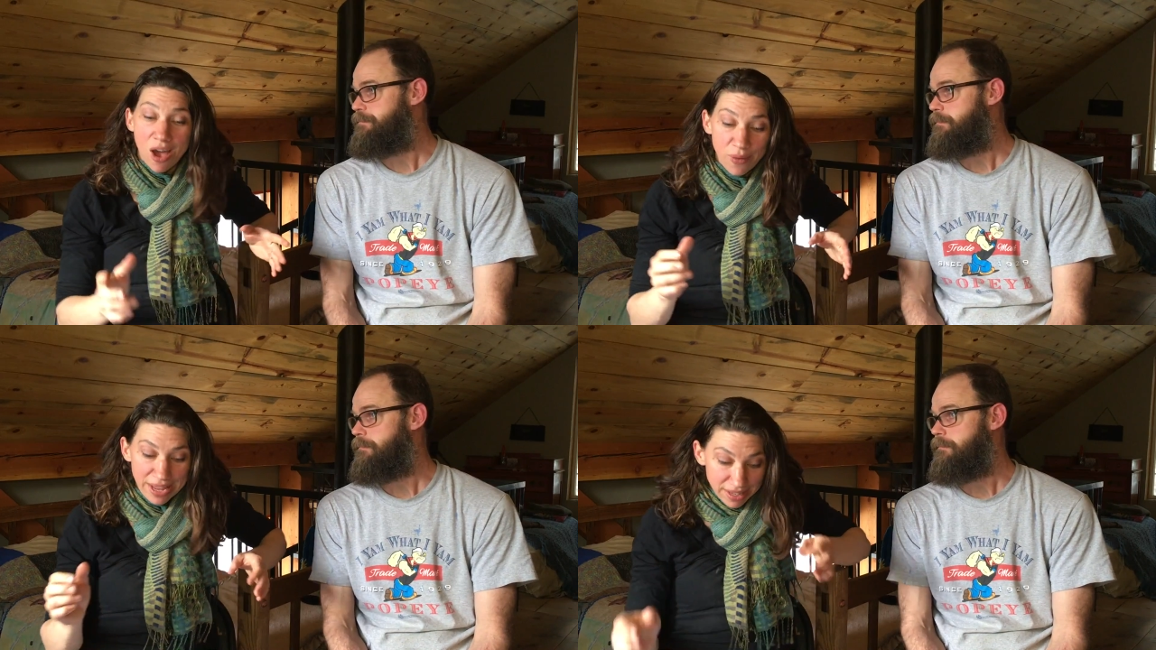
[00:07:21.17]

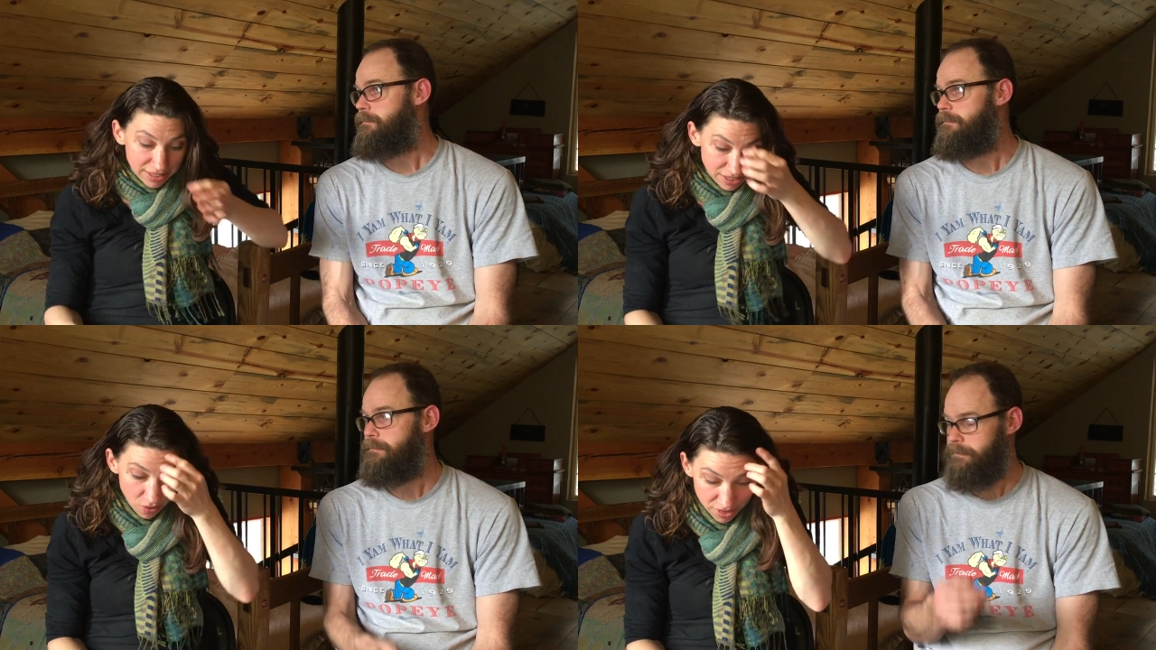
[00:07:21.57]
Speaker 1: Okay,
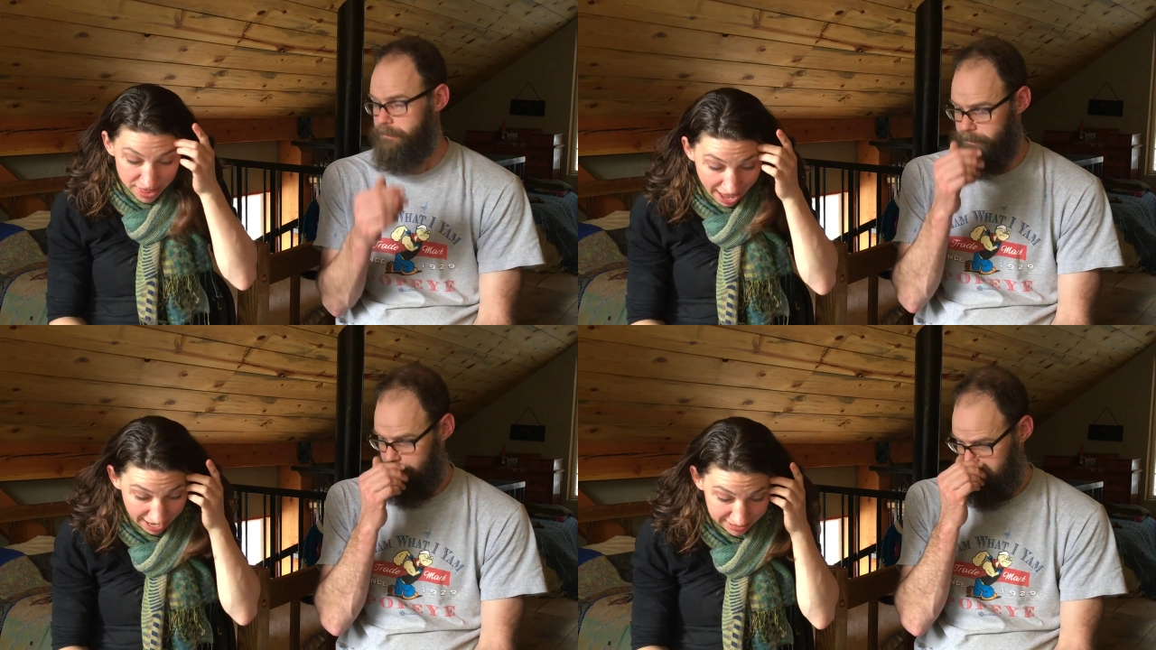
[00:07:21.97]
so
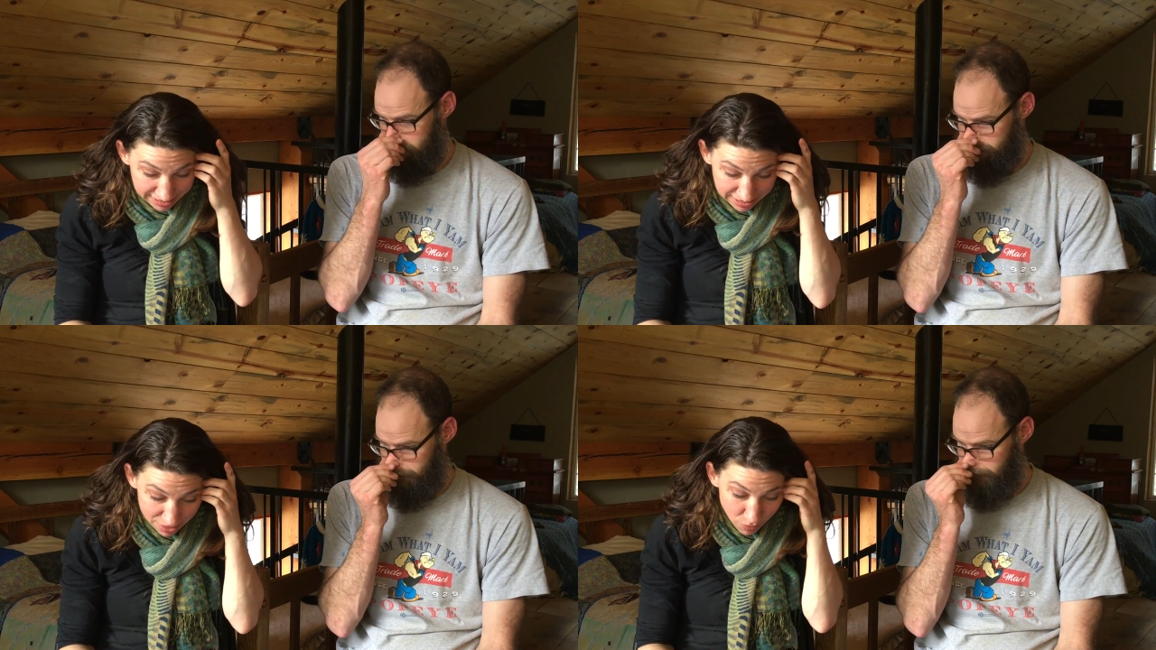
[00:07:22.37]

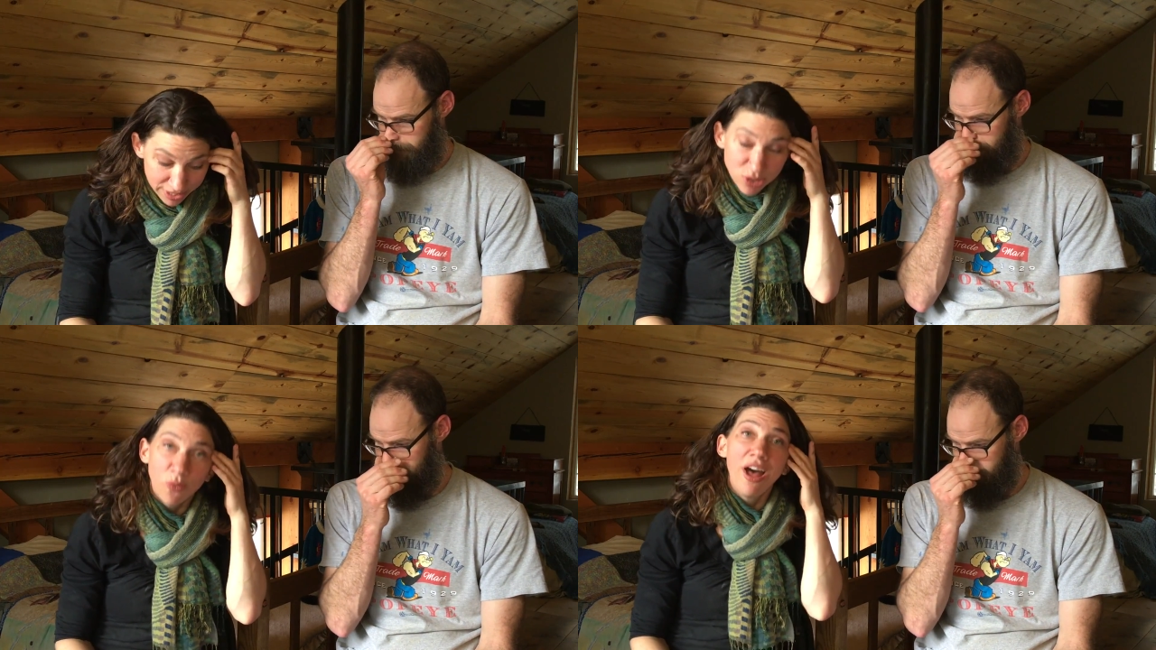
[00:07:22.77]
next,
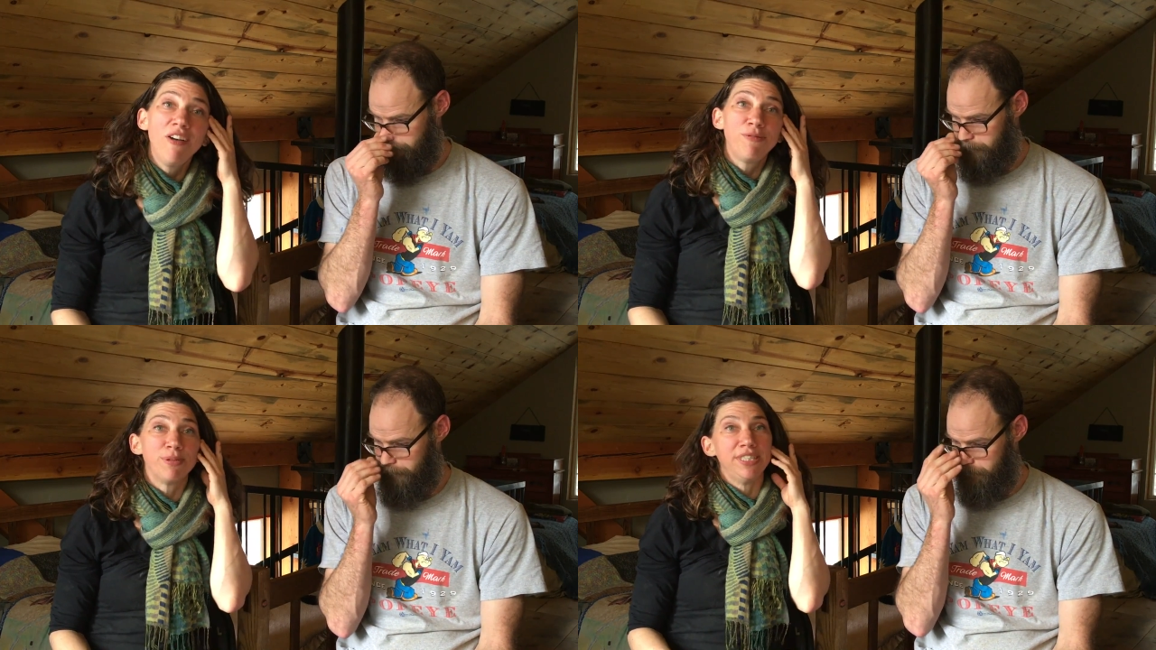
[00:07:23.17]
with
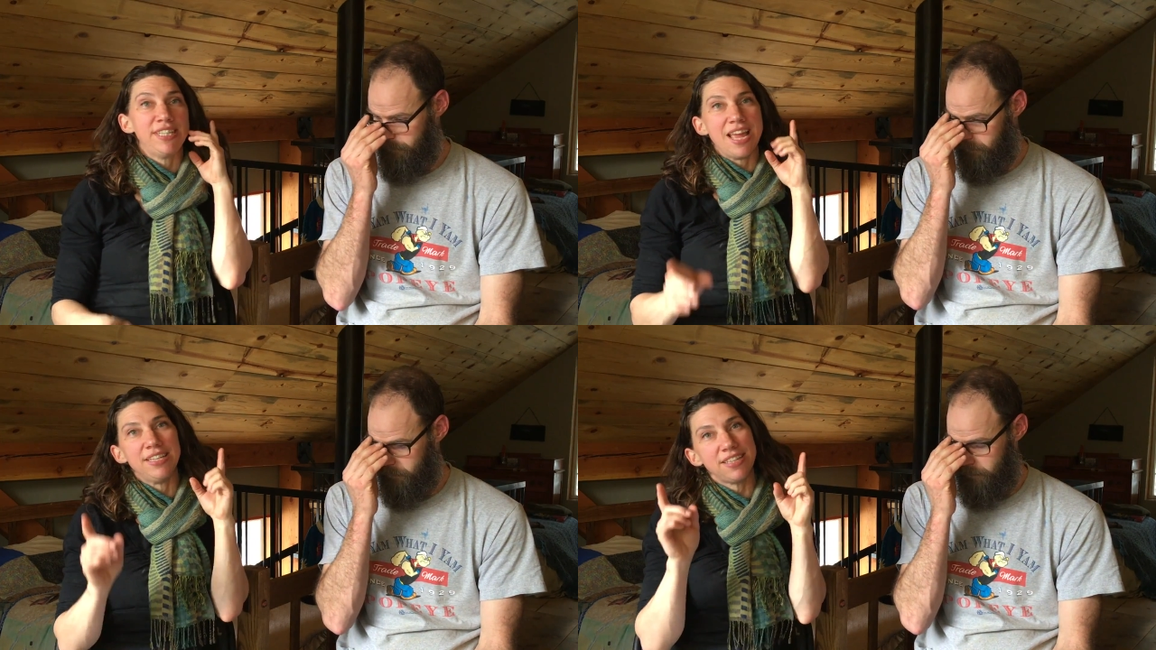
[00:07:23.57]

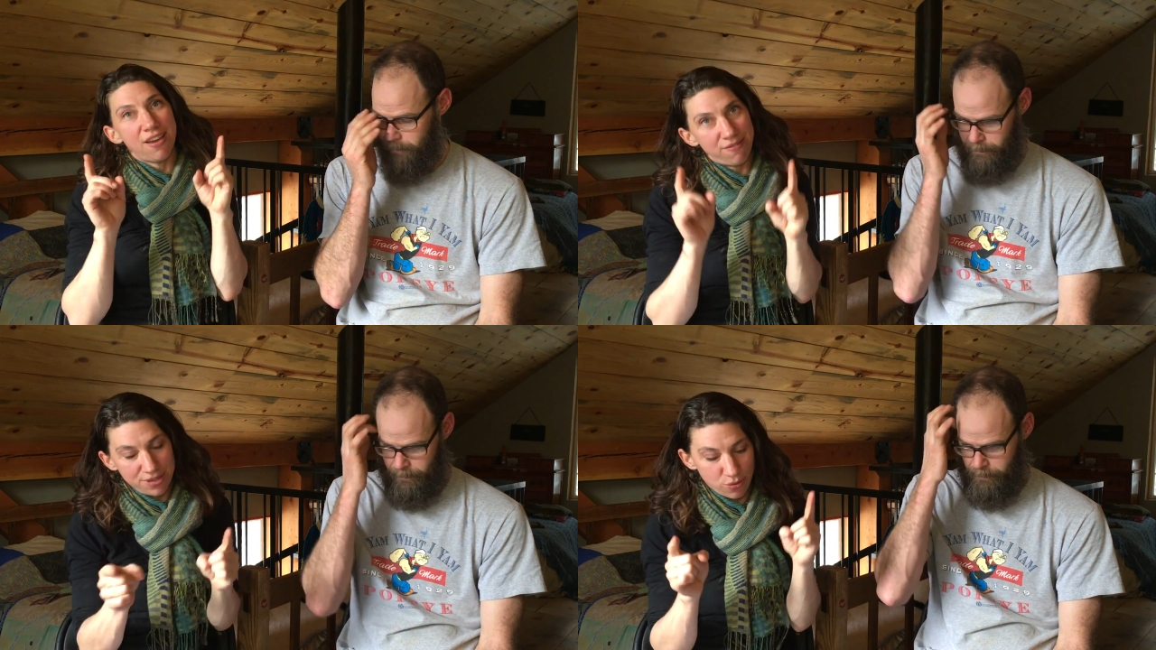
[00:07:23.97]
12%
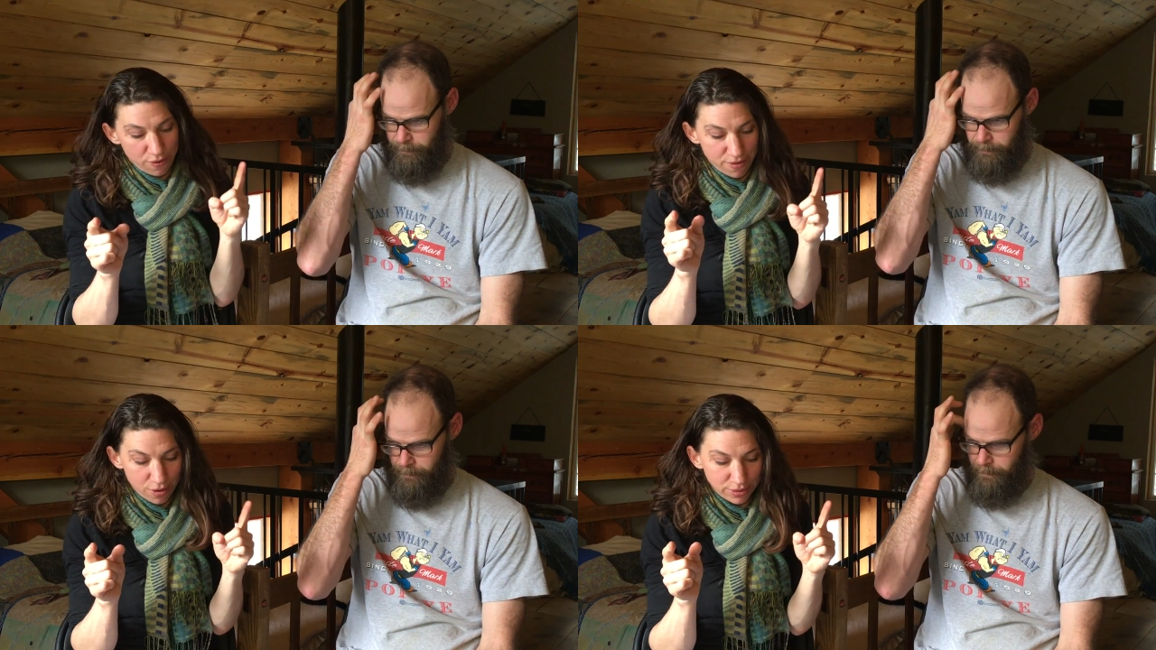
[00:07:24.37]
of
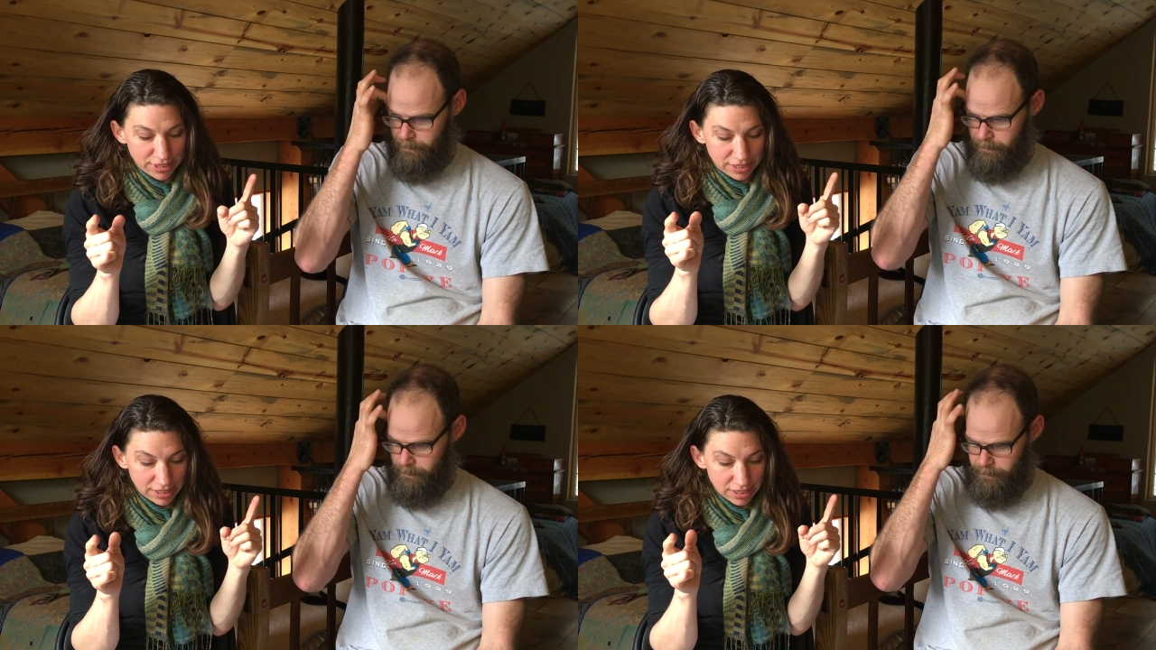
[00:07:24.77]
your
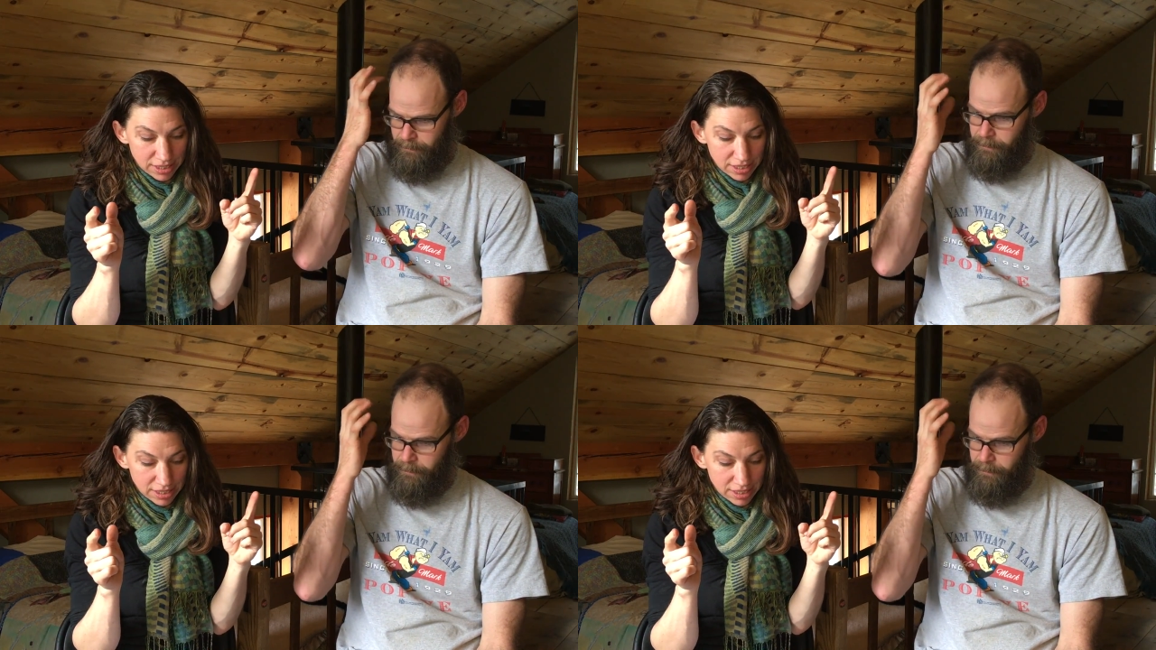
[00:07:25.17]
votes,